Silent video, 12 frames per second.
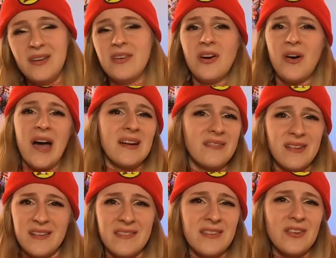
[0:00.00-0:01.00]
you know, I
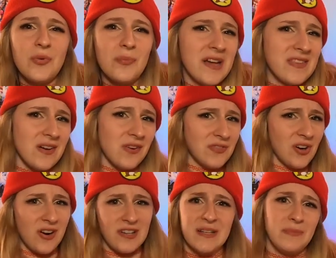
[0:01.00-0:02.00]
considered myself
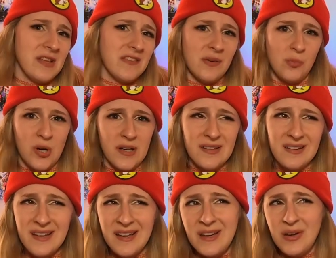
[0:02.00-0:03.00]
to already be someone
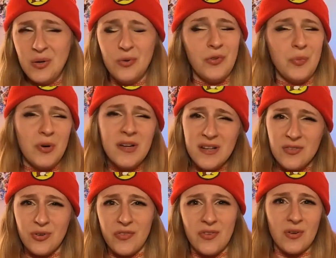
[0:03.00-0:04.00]
who was pretty
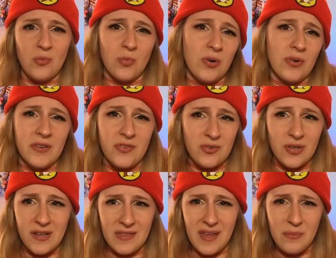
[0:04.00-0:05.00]
interested in world
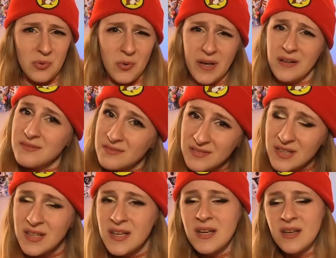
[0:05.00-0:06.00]
history at that point.
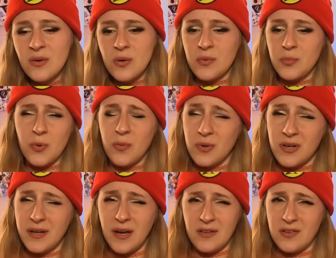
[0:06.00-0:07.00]
We're
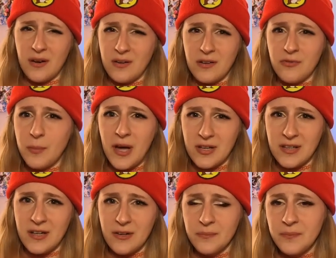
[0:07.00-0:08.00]
really not taught enough about
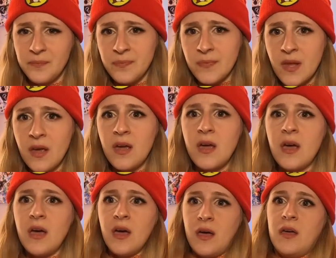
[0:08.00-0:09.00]
it here.
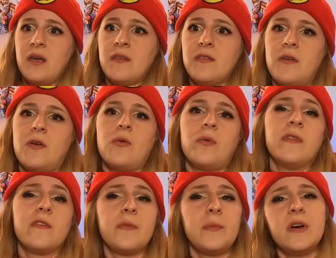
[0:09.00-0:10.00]
So,
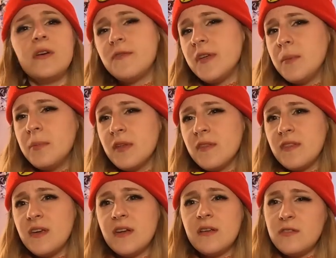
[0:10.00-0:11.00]
in the spirit of keeping
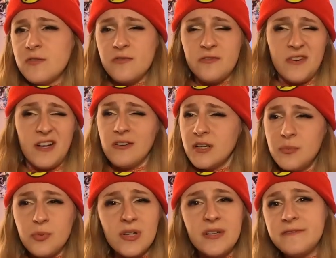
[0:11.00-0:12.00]
things
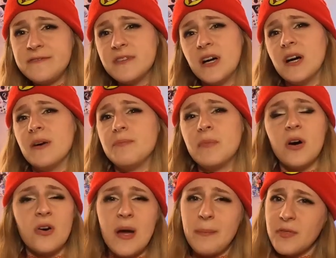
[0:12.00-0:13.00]
fairly brief, uh,
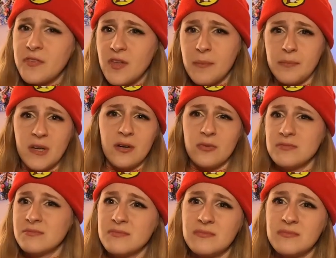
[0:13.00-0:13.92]
I'll wrap this up now.